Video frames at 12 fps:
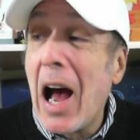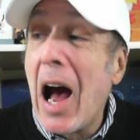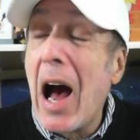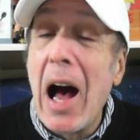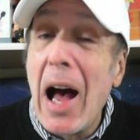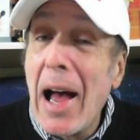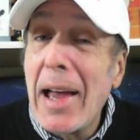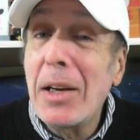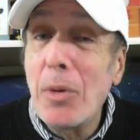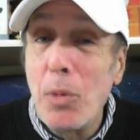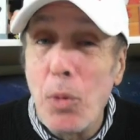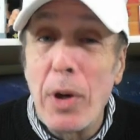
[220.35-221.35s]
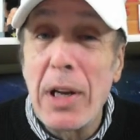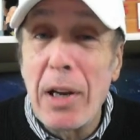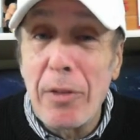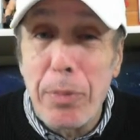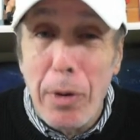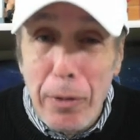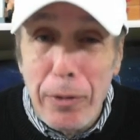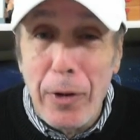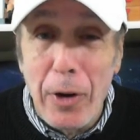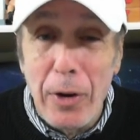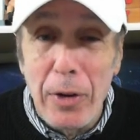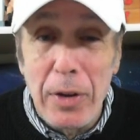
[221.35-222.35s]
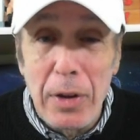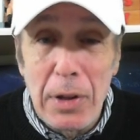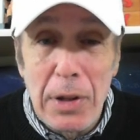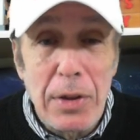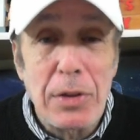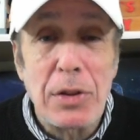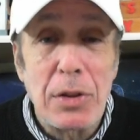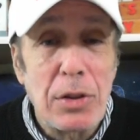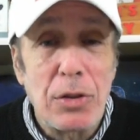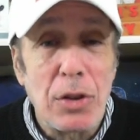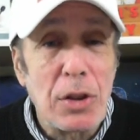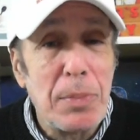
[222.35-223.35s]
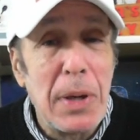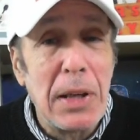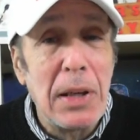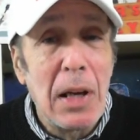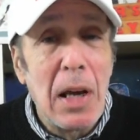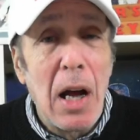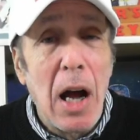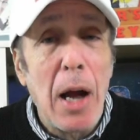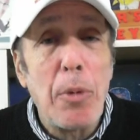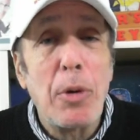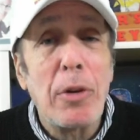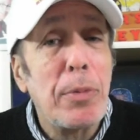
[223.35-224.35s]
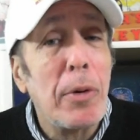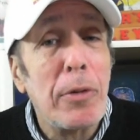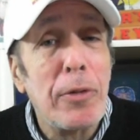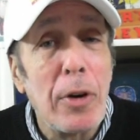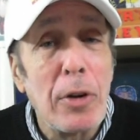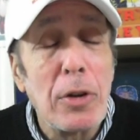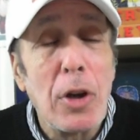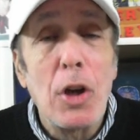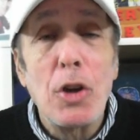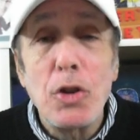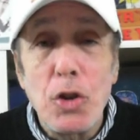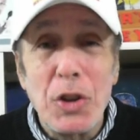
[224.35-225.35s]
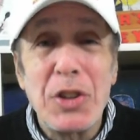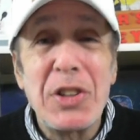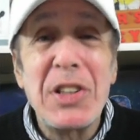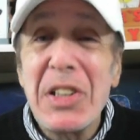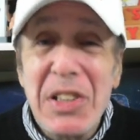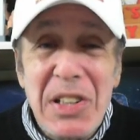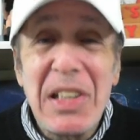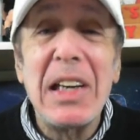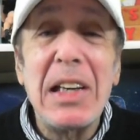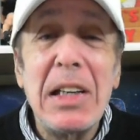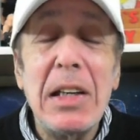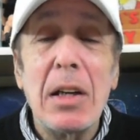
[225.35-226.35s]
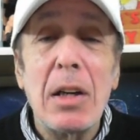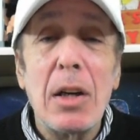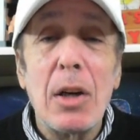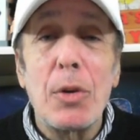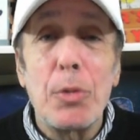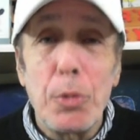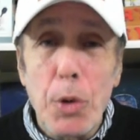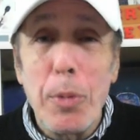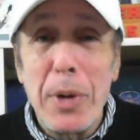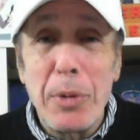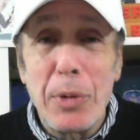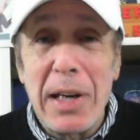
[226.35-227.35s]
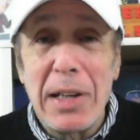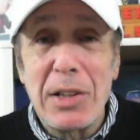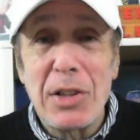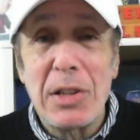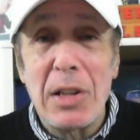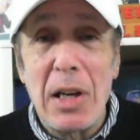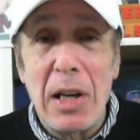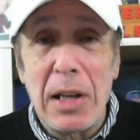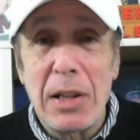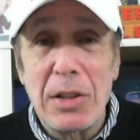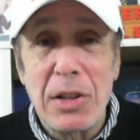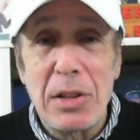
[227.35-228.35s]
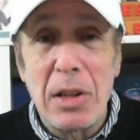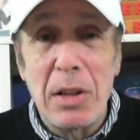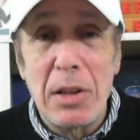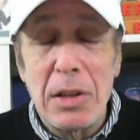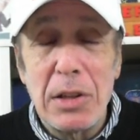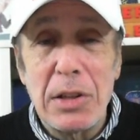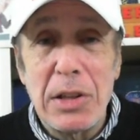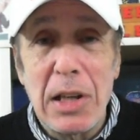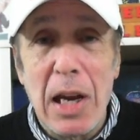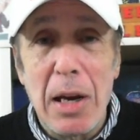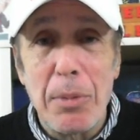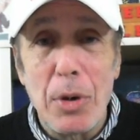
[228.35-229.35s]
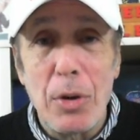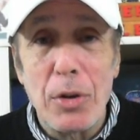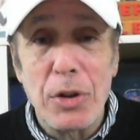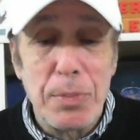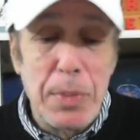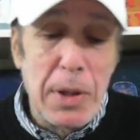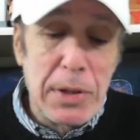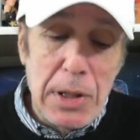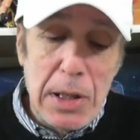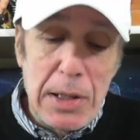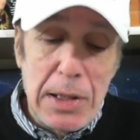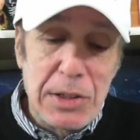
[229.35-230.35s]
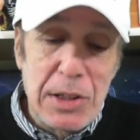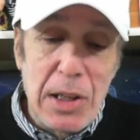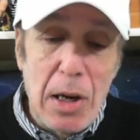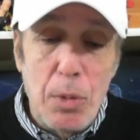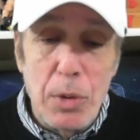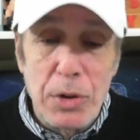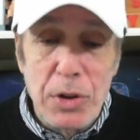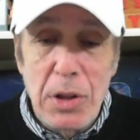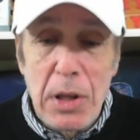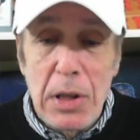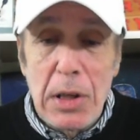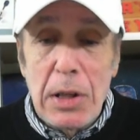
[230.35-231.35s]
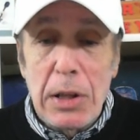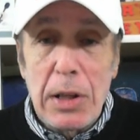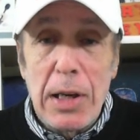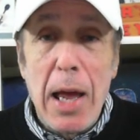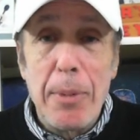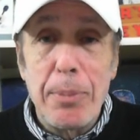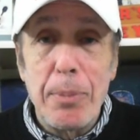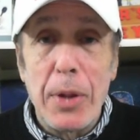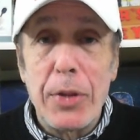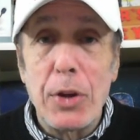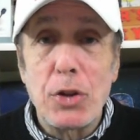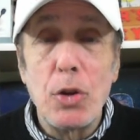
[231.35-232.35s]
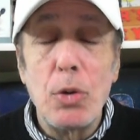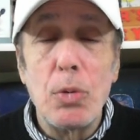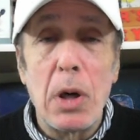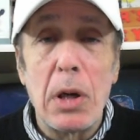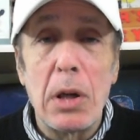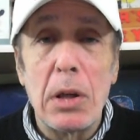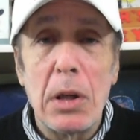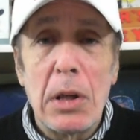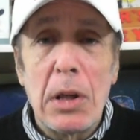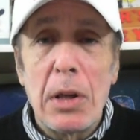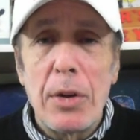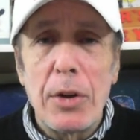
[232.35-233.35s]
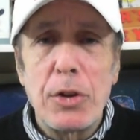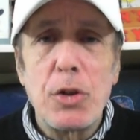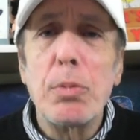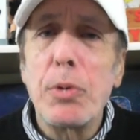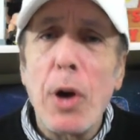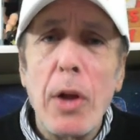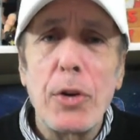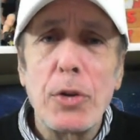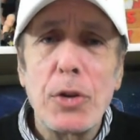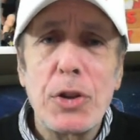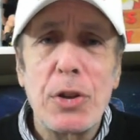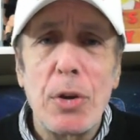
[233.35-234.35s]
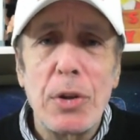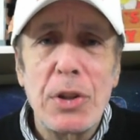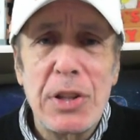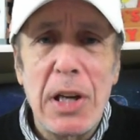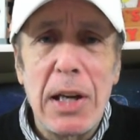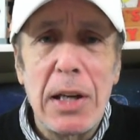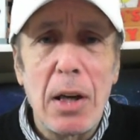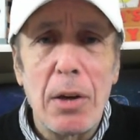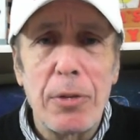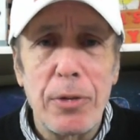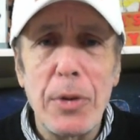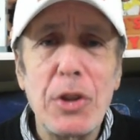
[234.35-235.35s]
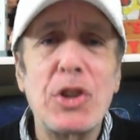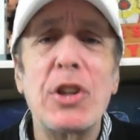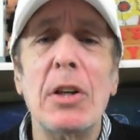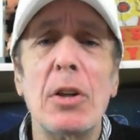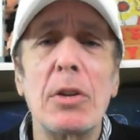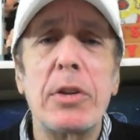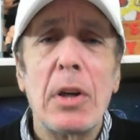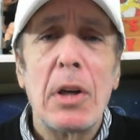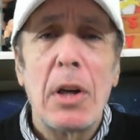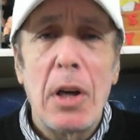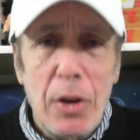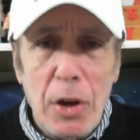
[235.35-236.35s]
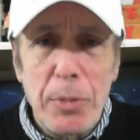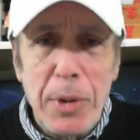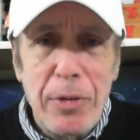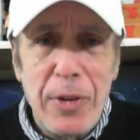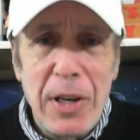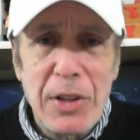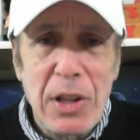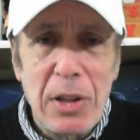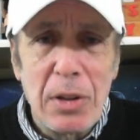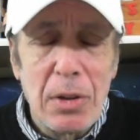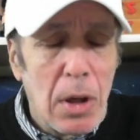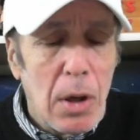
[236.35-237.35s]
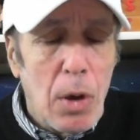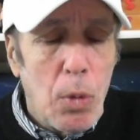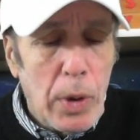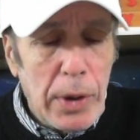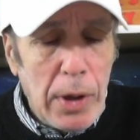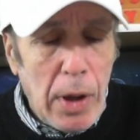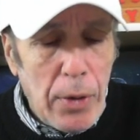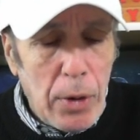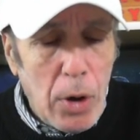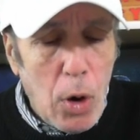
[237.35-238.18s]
I would have preferred, this is just me, I would have preferred just to see Roman Reigns against Dean Ambrose. But that's not what's going to happen. But the two brothers, so to say, from the Shield are going to be facing one another.